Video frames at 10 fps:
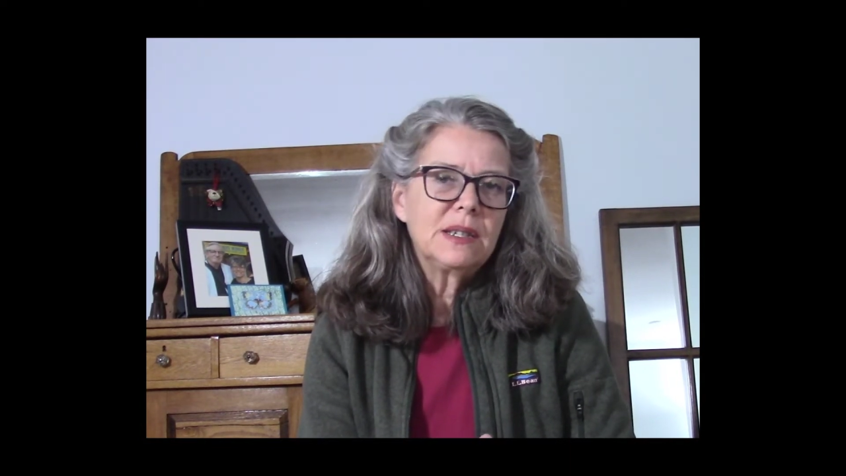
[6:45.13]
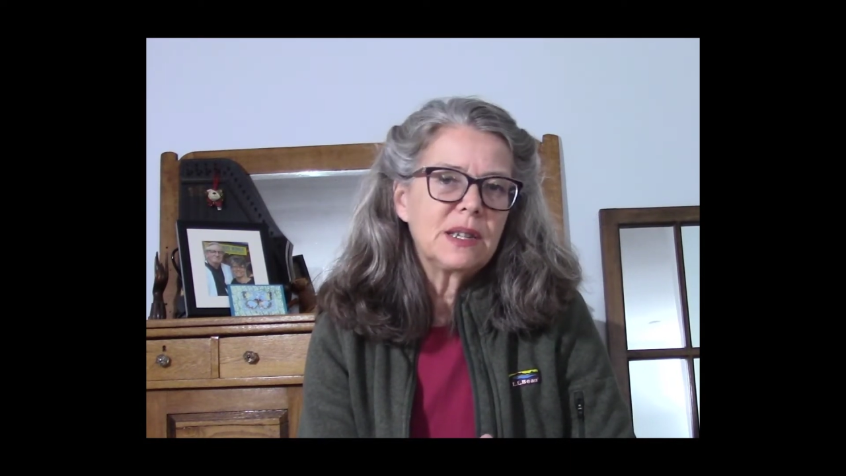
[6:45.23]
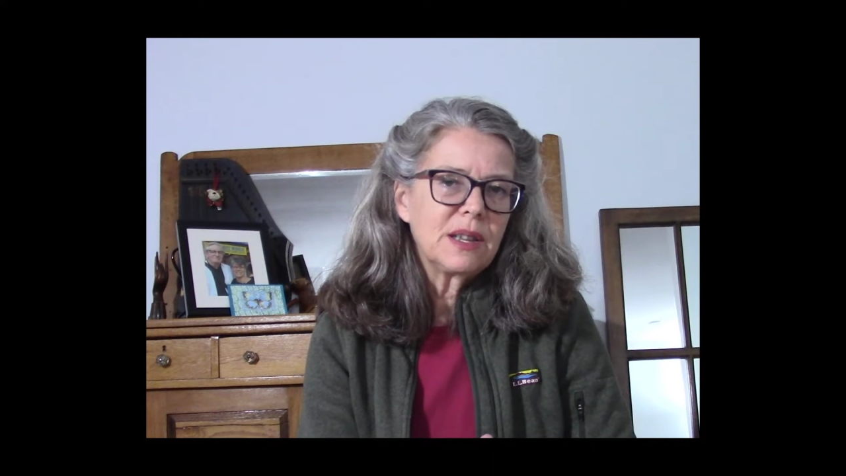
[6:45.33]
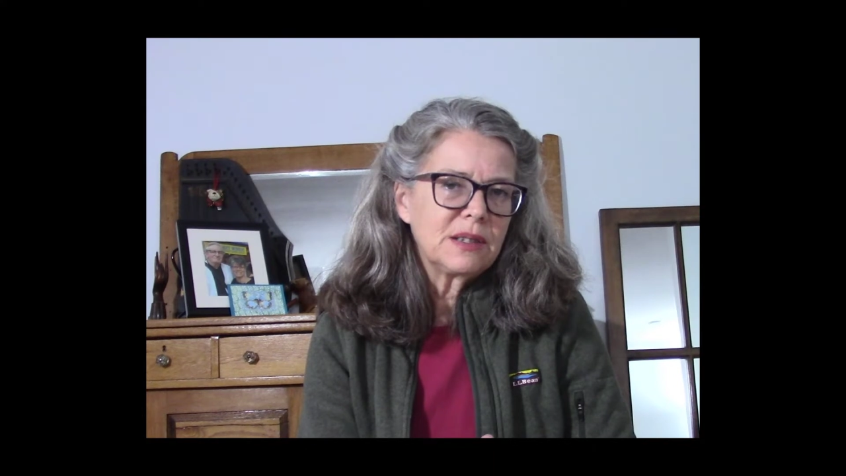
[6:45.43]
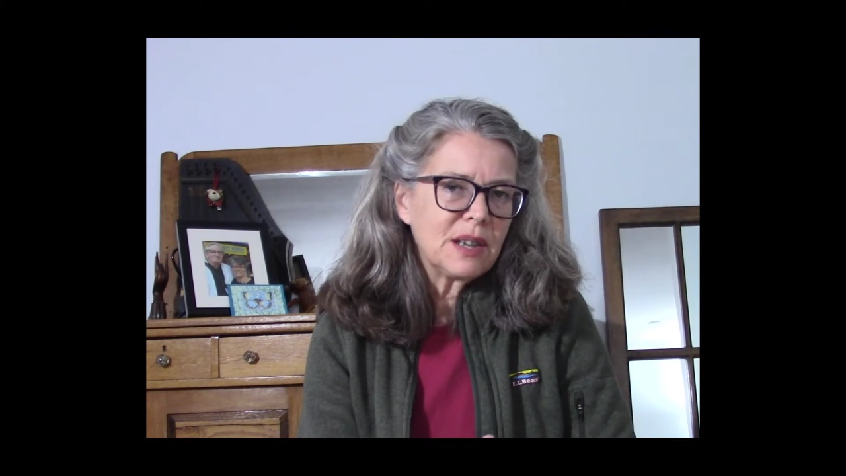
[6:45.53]
to
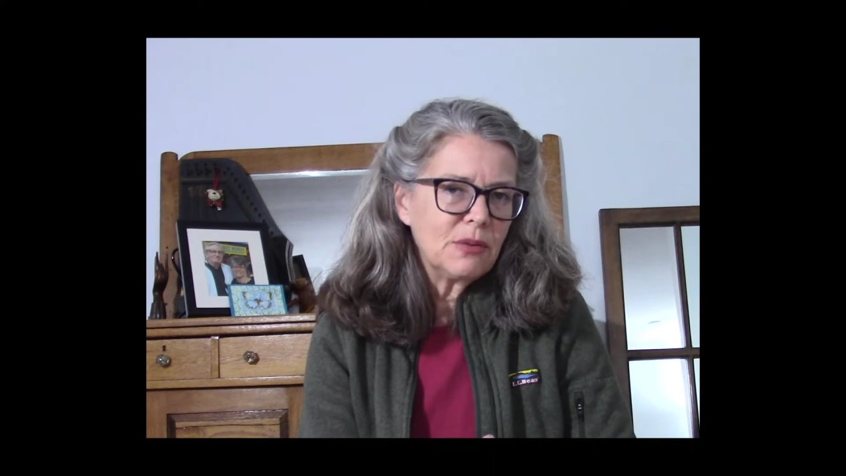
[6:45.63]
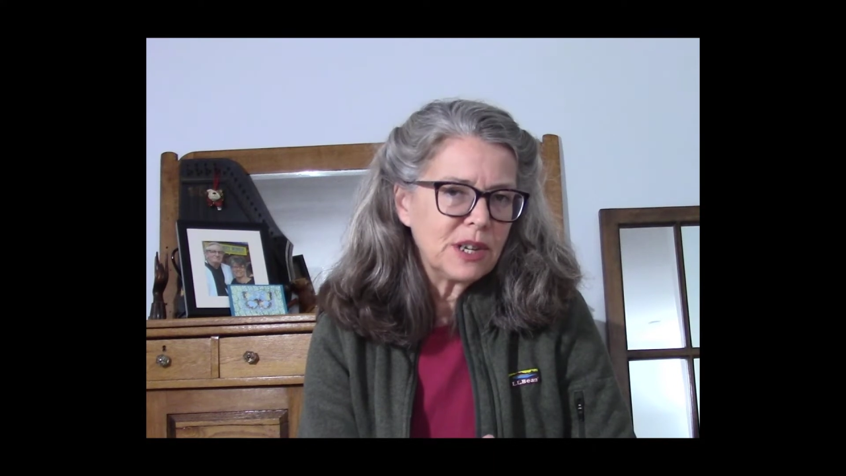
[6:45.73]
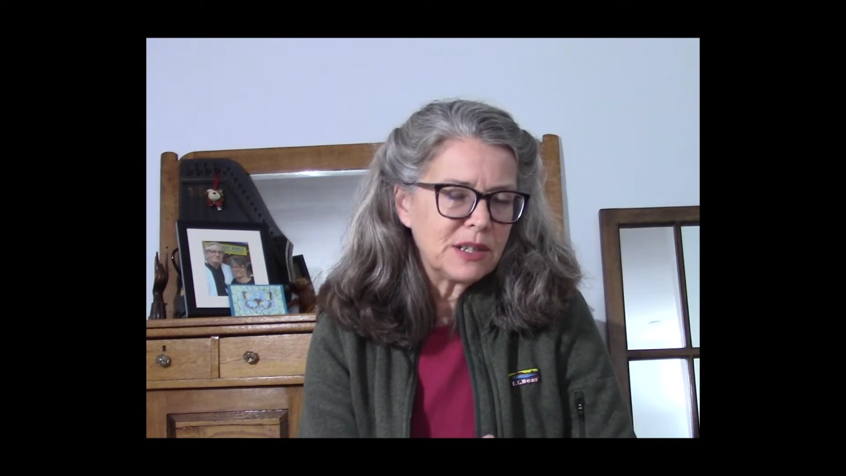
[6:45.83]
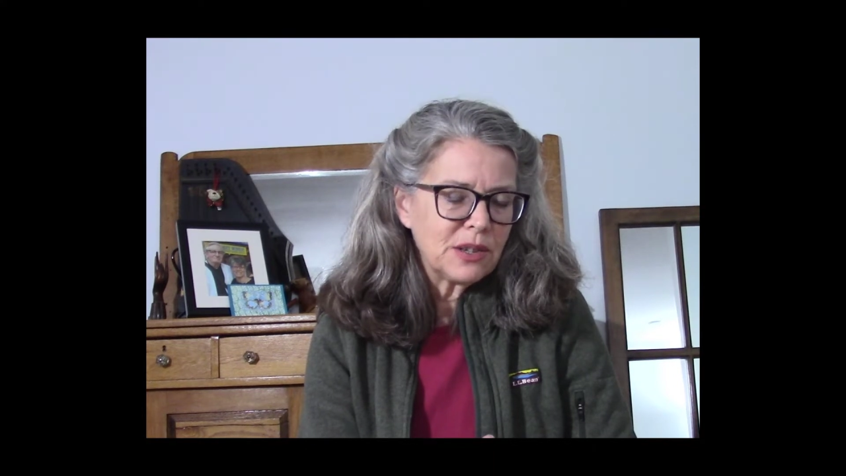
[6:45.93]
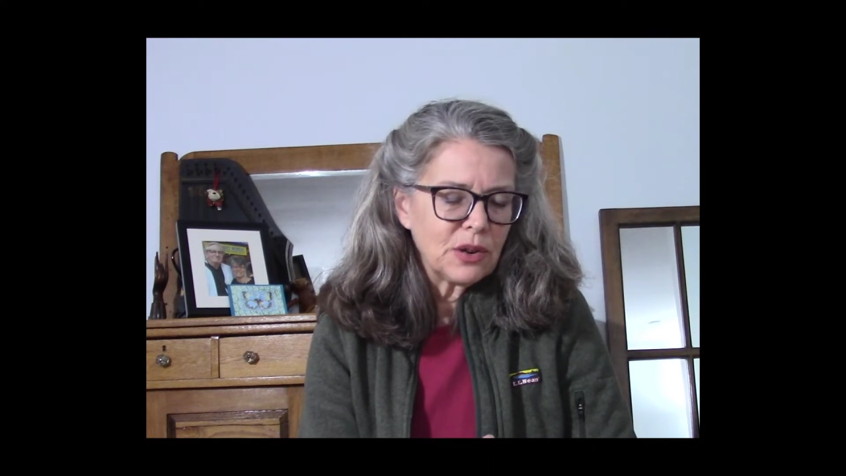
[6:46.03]
the
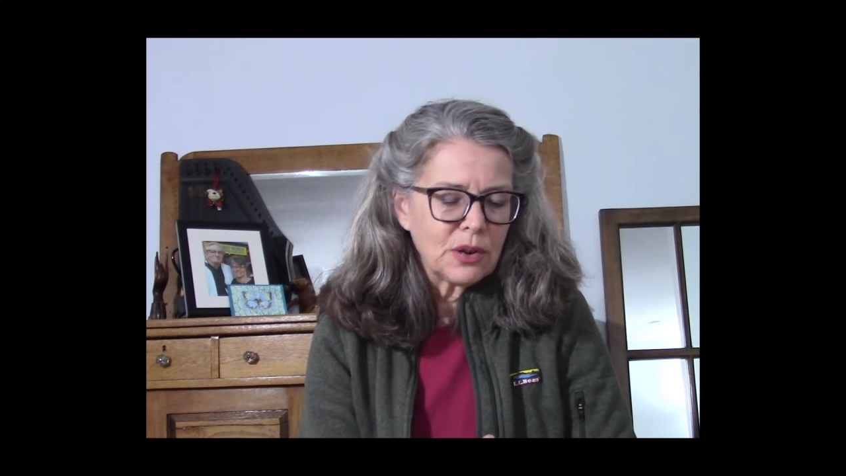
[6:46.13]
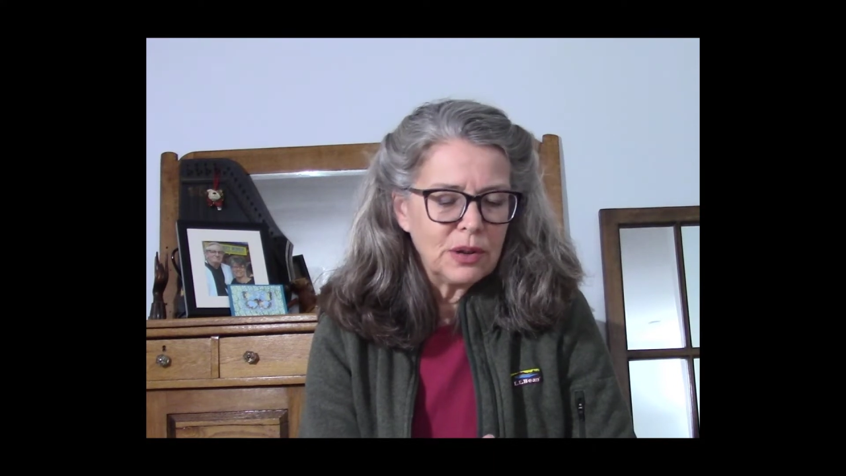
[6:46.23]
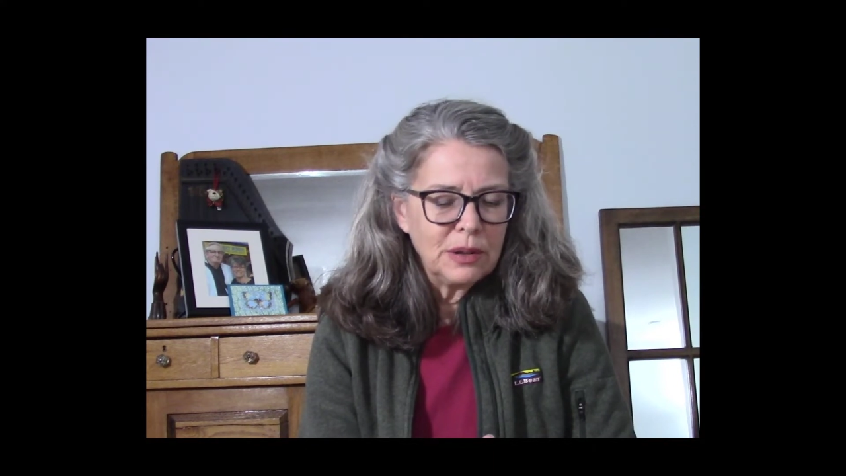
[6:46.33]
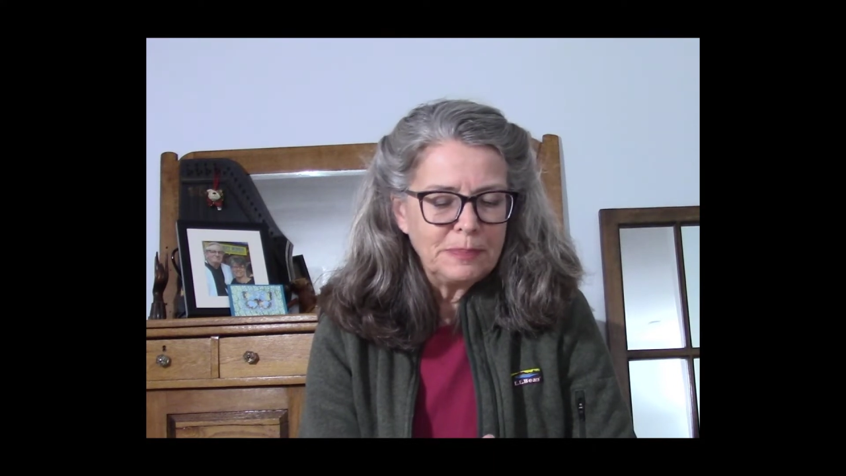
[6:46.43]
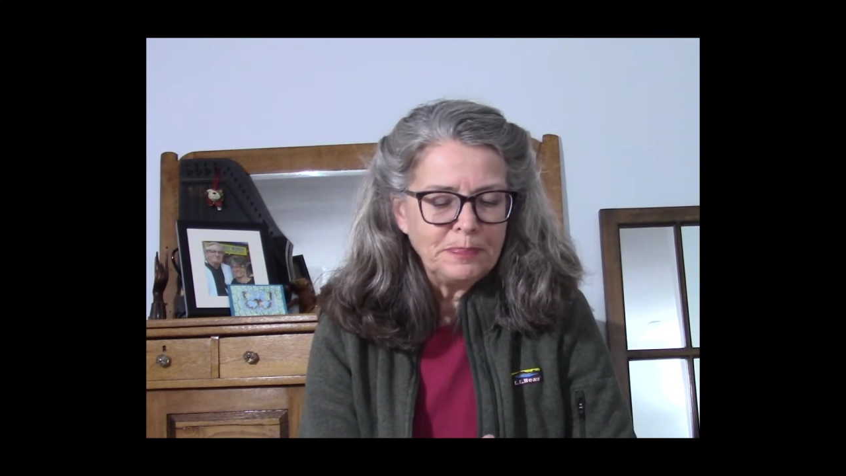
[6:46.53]
sewing
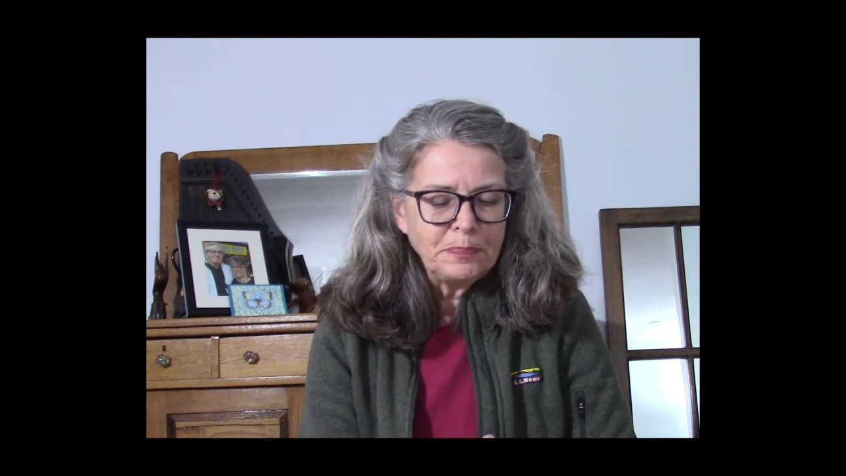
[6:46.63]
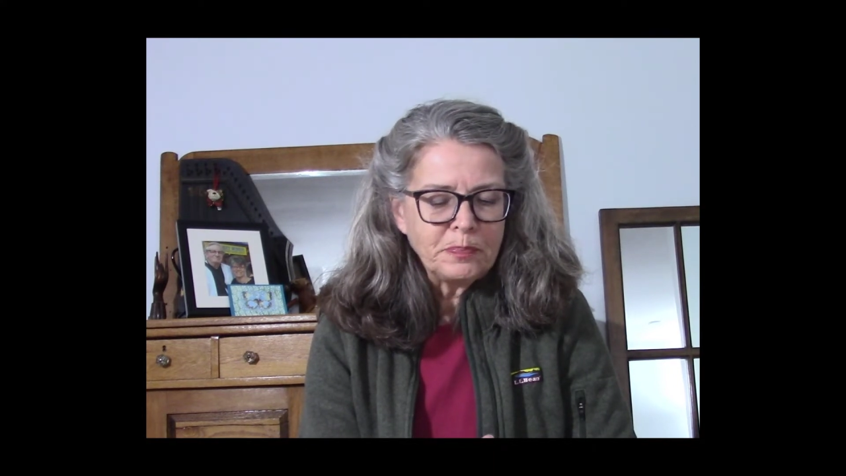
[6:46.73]
circle,